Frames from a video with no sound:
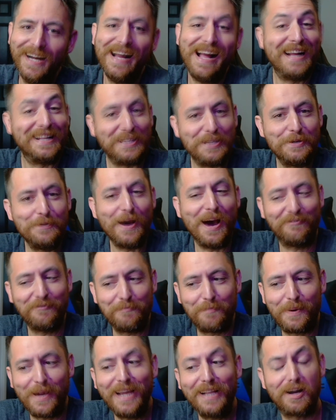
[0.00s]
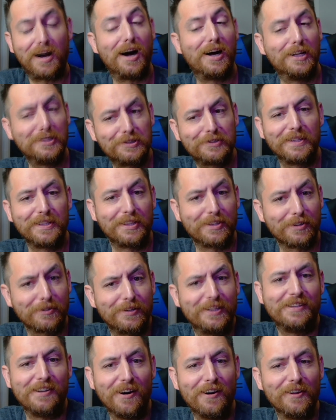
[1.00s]
and you haven't paid
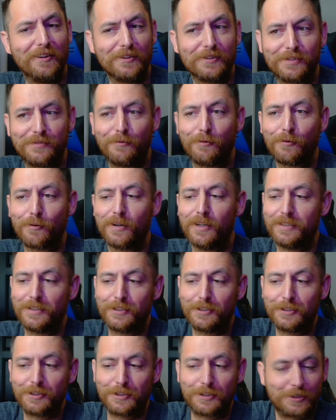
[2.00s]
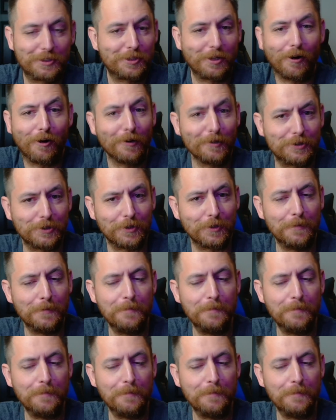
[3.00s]
$130 for a charger